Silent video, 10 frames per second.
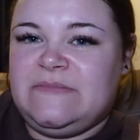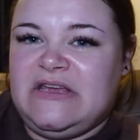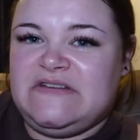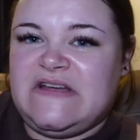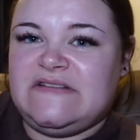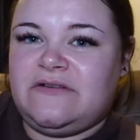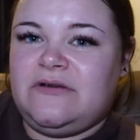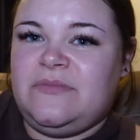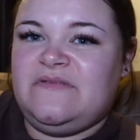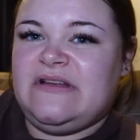me and Jess are going
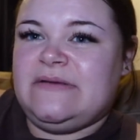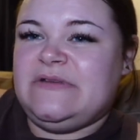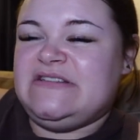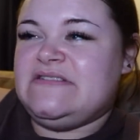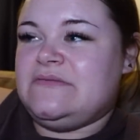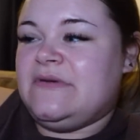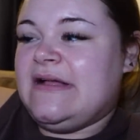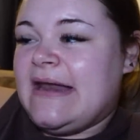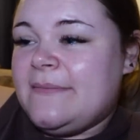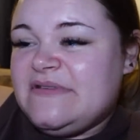to be filming some
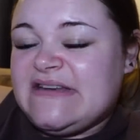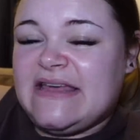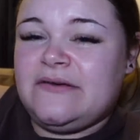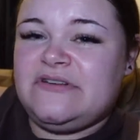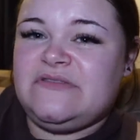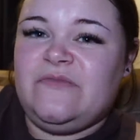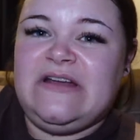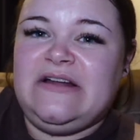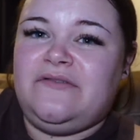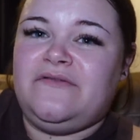collabs together which I'm
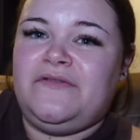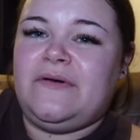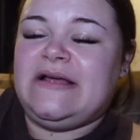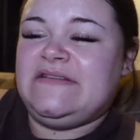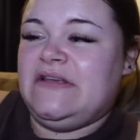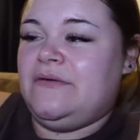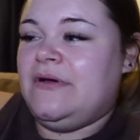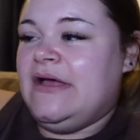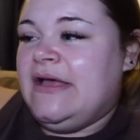really looking forward to